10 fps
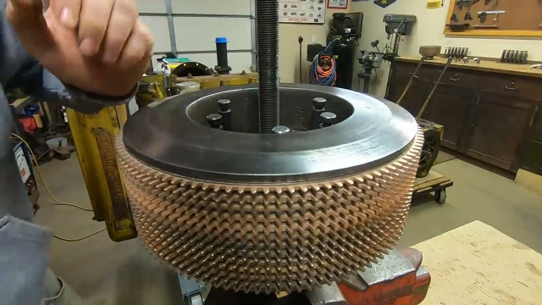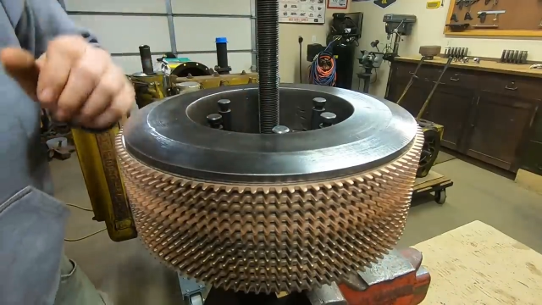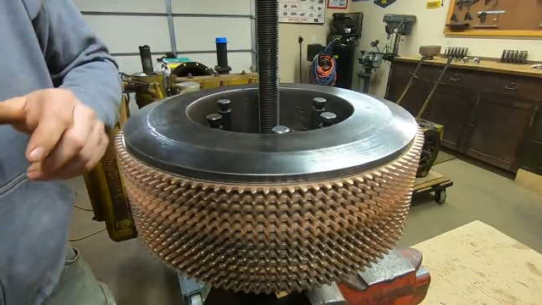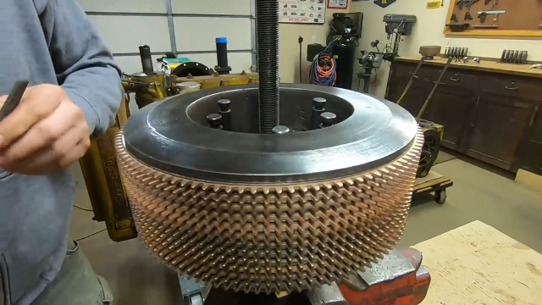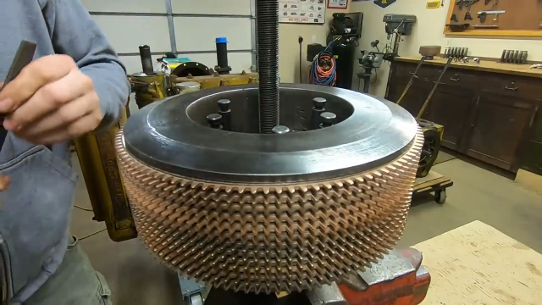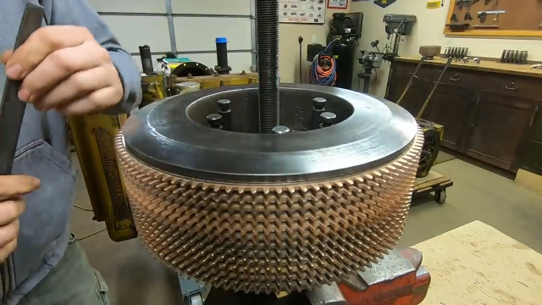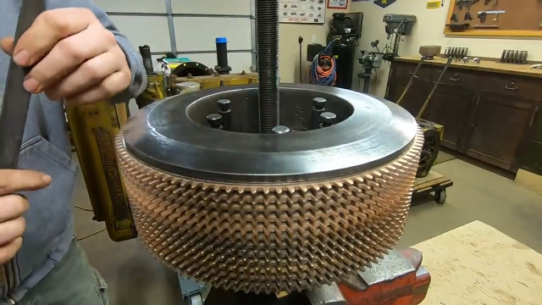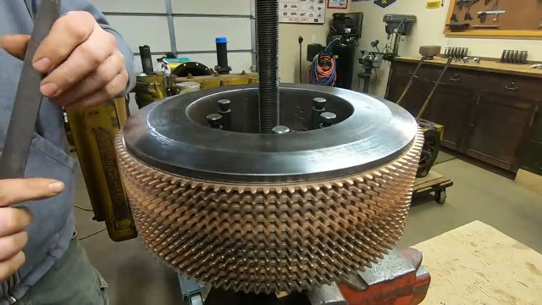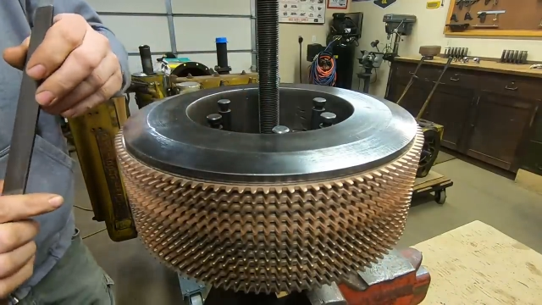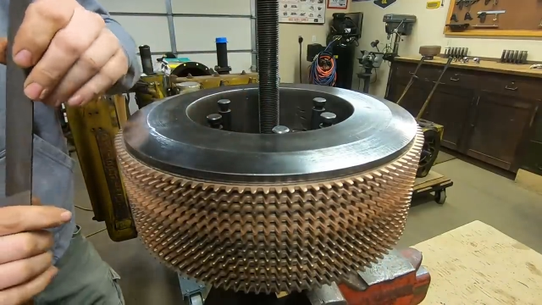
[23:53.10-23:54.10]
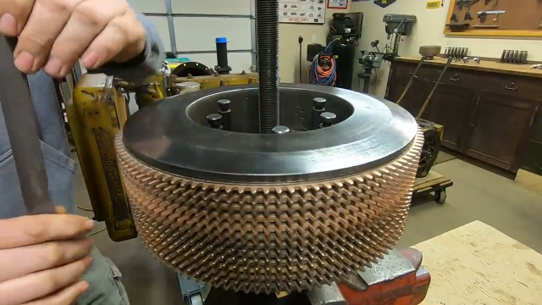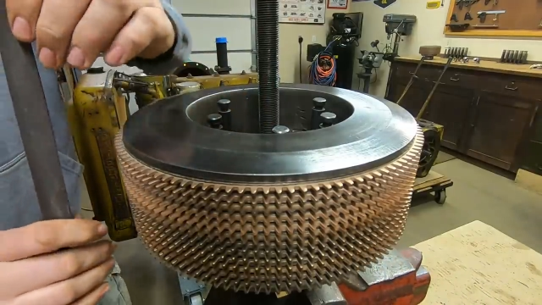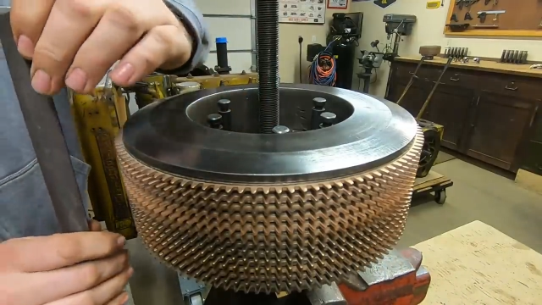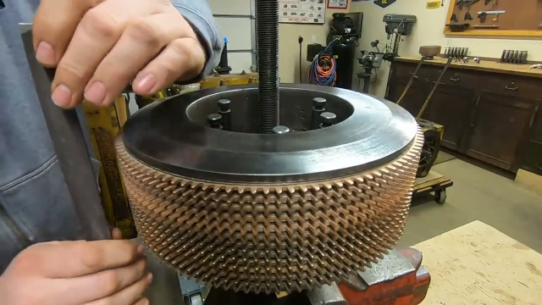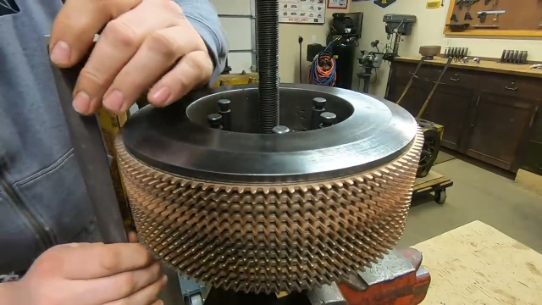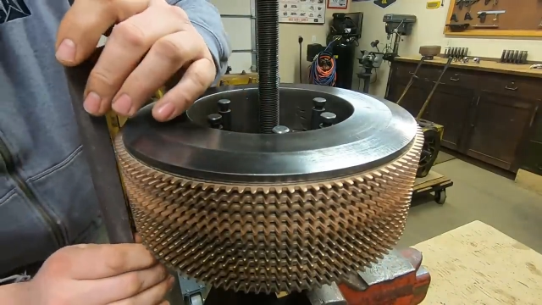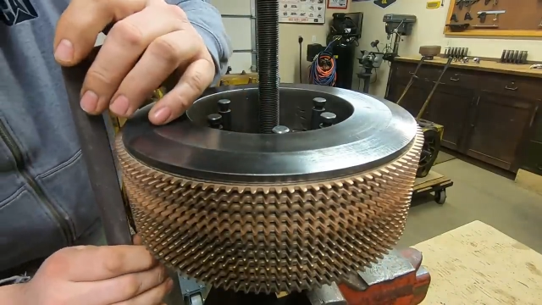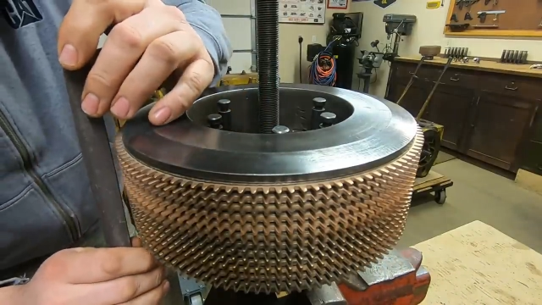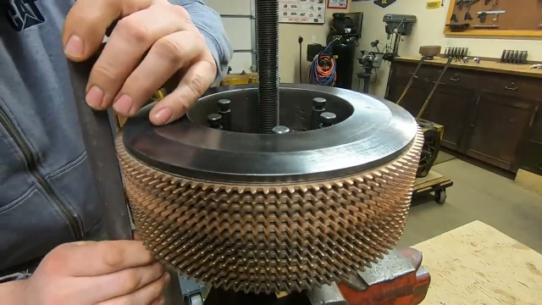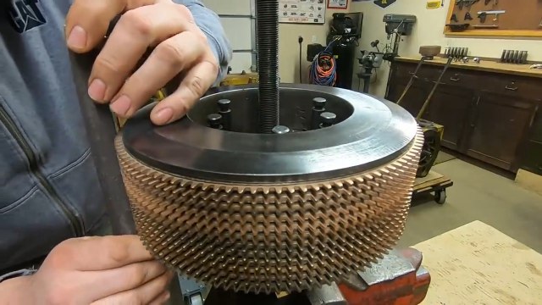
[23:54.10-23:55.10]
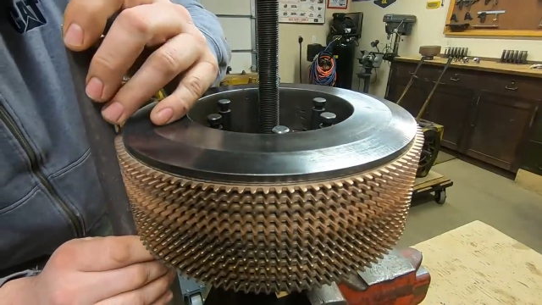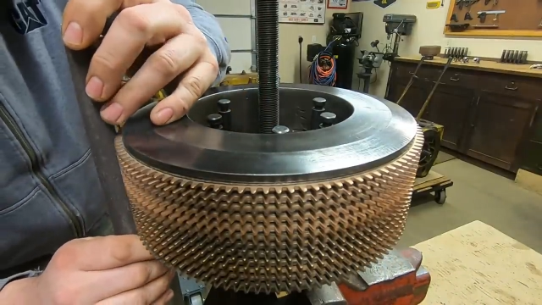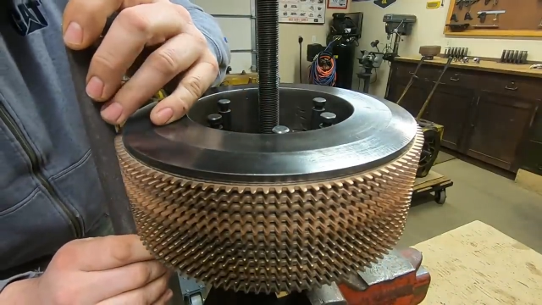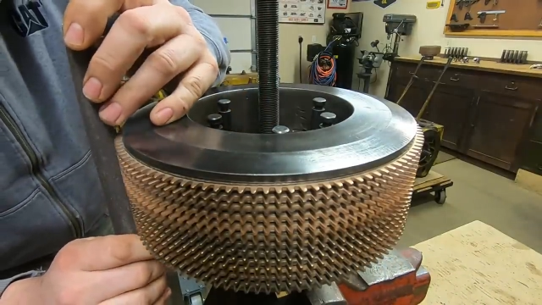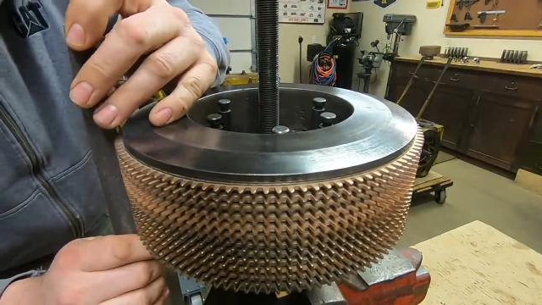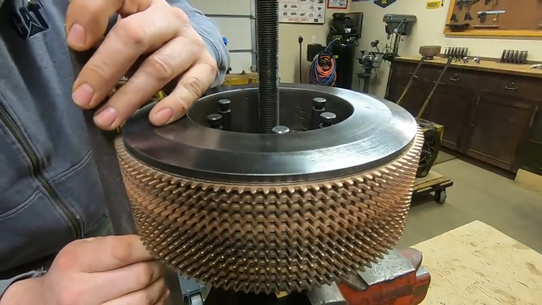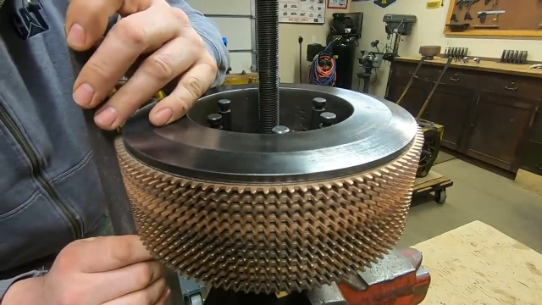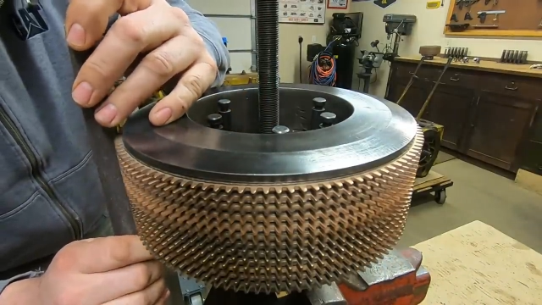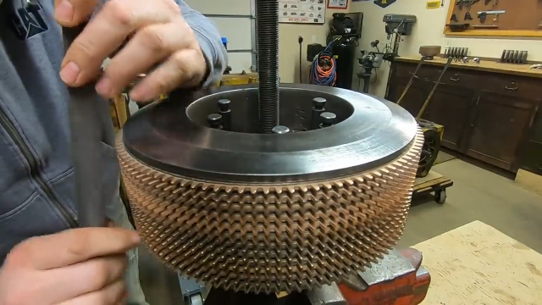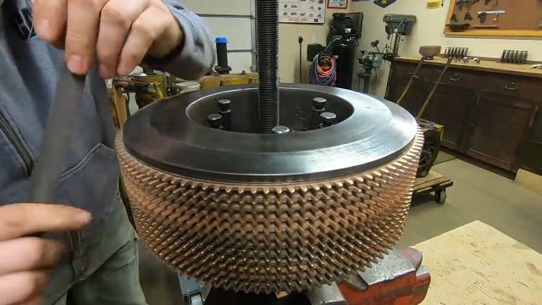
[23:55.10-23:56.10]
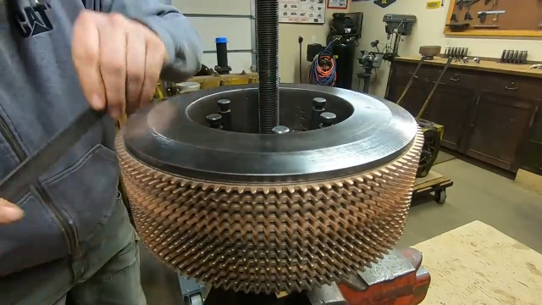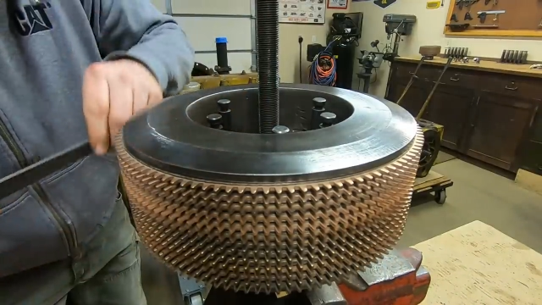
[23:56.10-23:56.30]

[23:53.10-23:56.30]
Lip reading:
(no speaker visible)